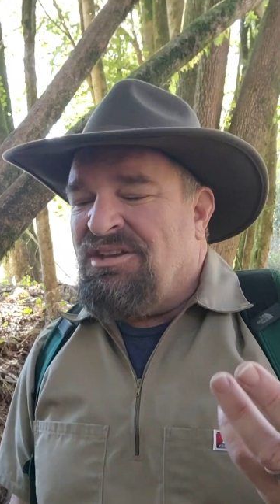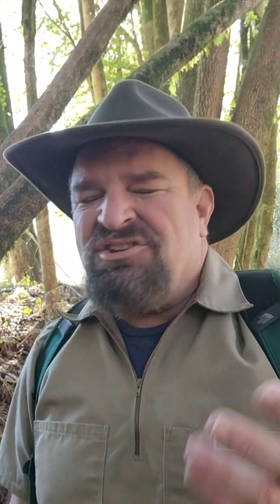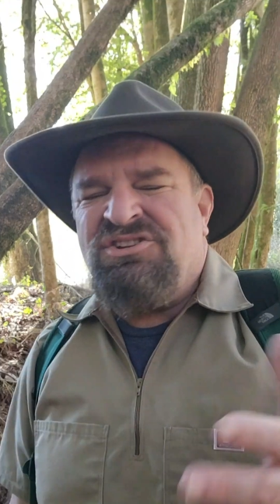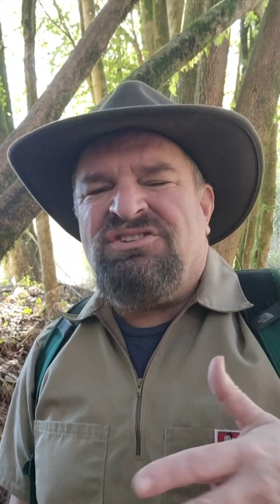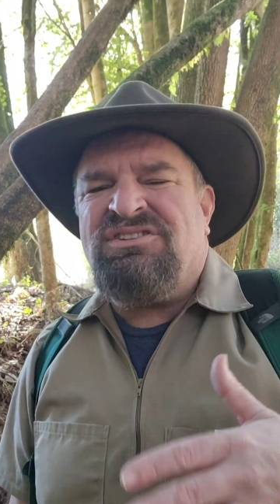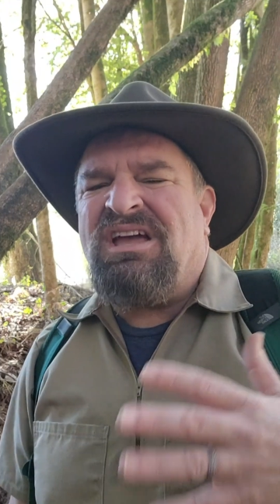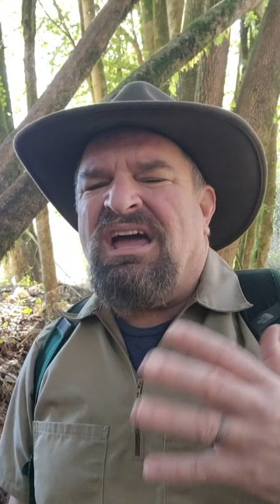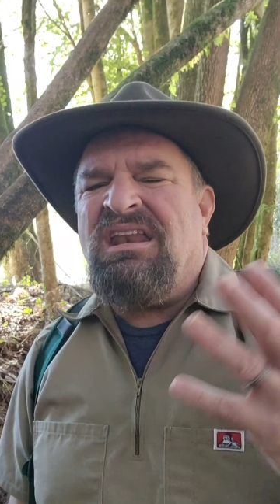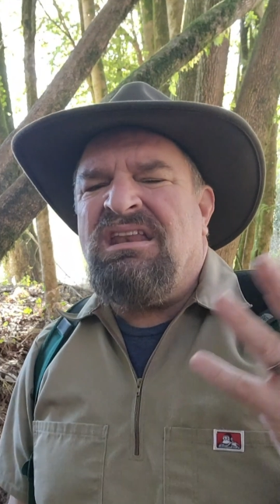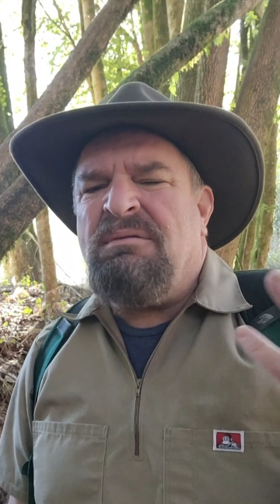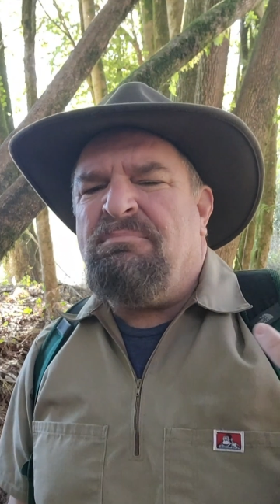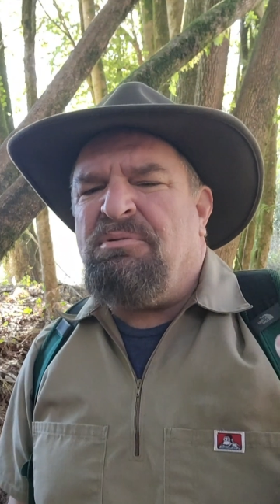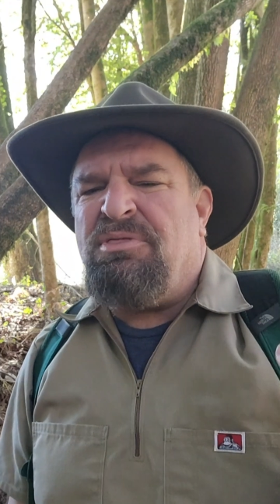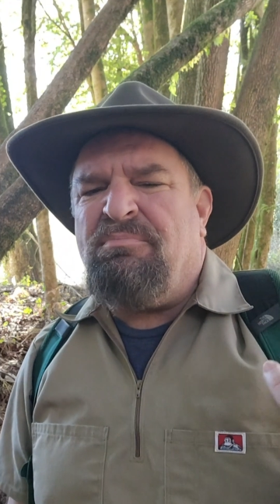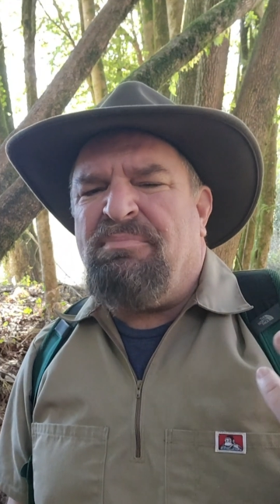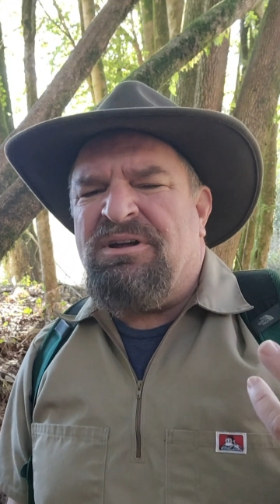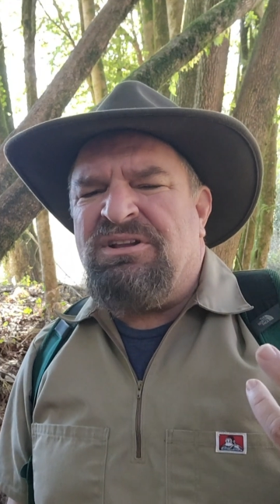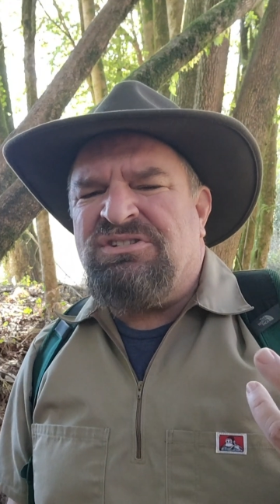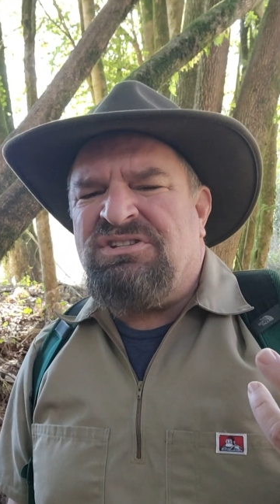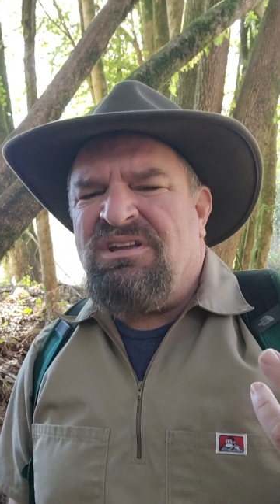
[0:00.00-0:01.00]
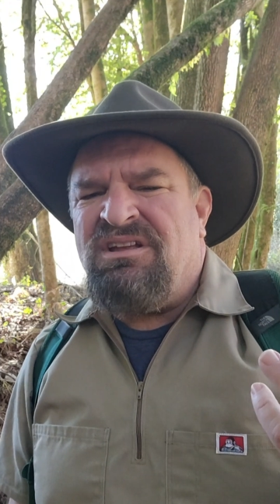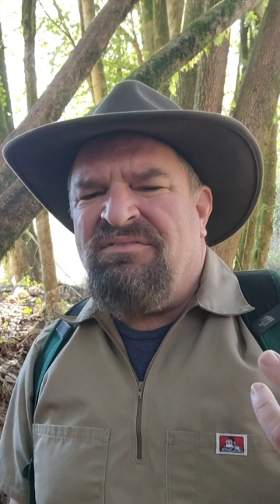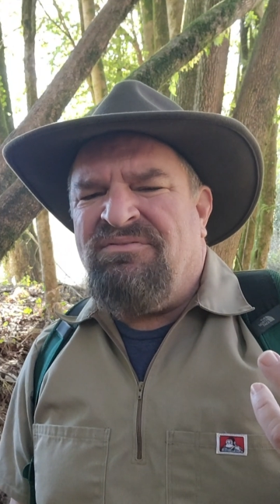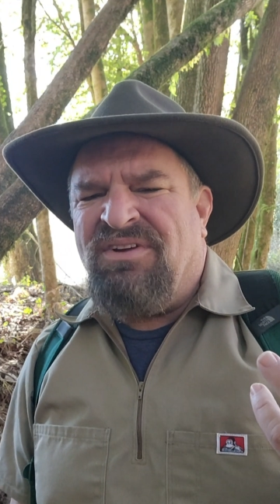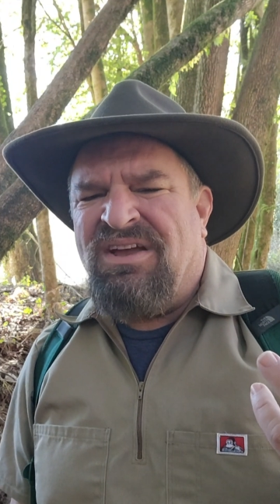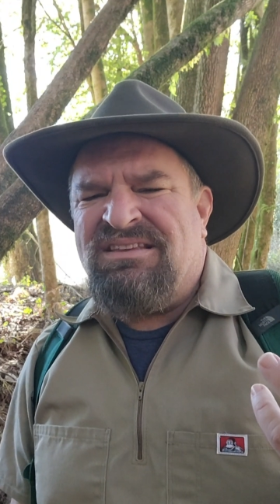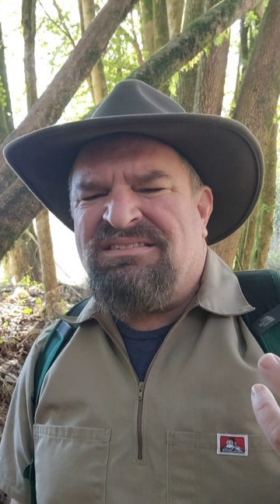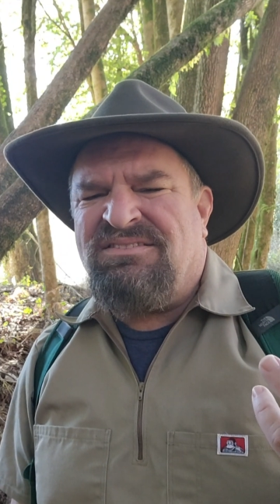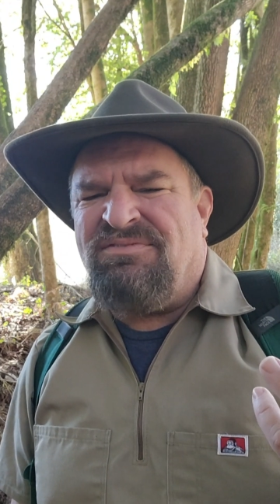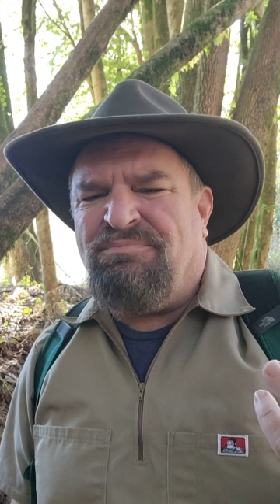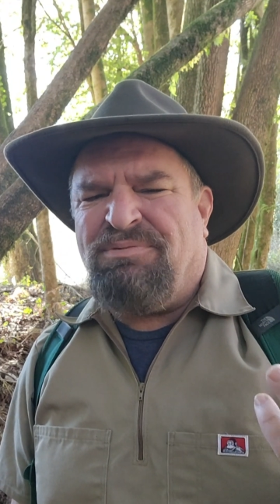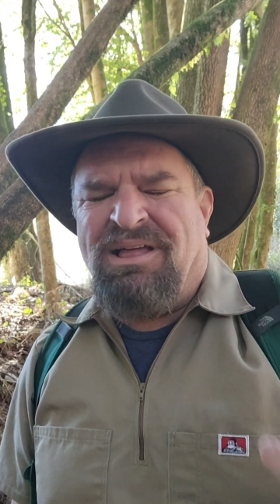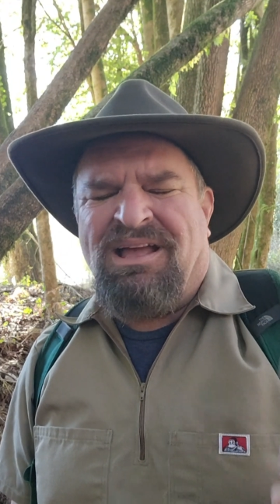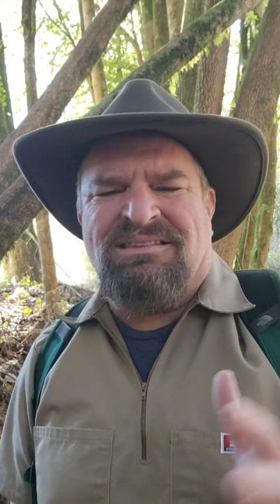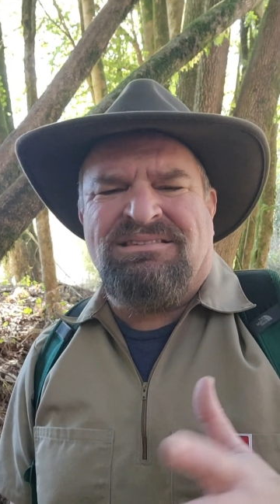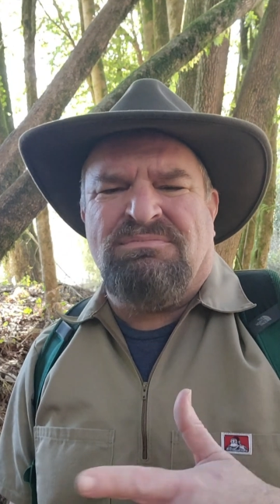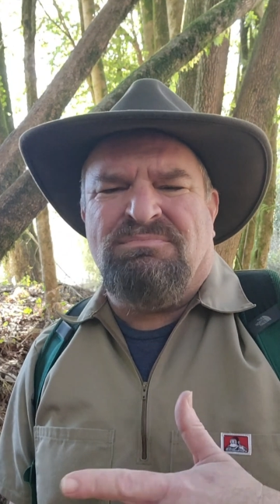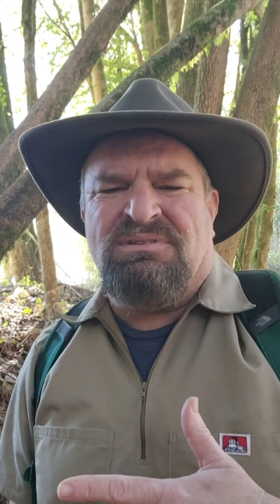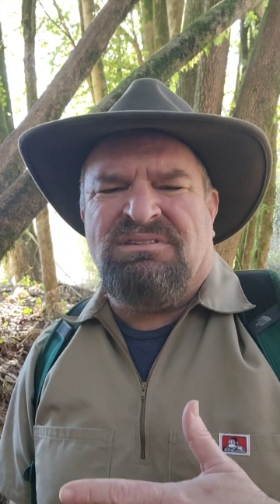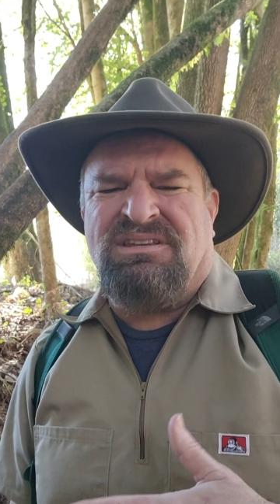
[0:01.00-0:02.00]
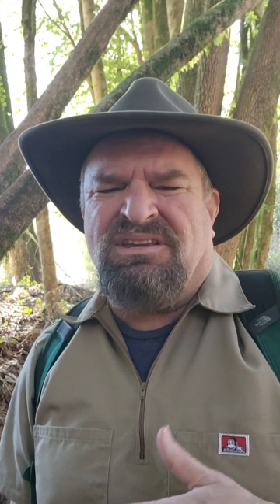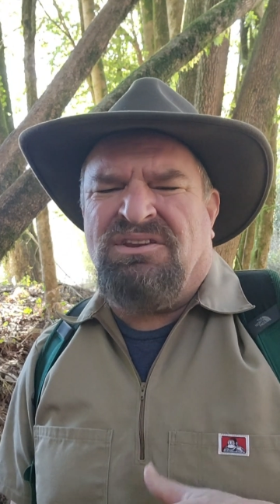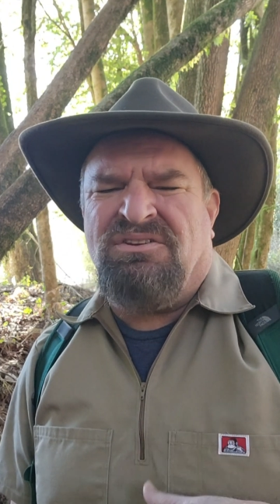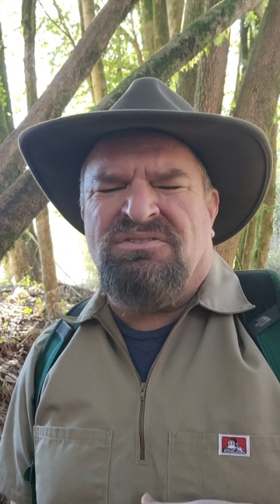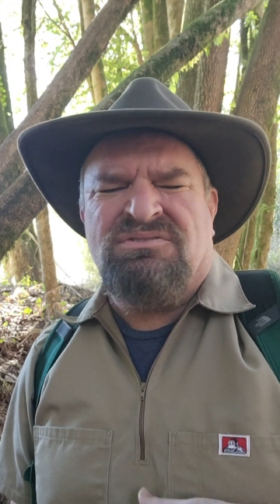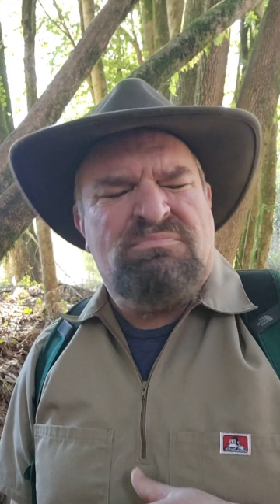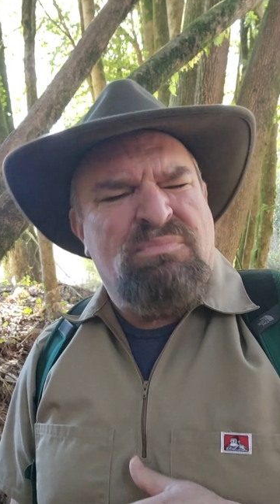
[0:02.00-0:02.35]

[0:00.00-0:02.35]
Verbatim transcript: You just end up with a bunch of invasive plants and mosquitoes.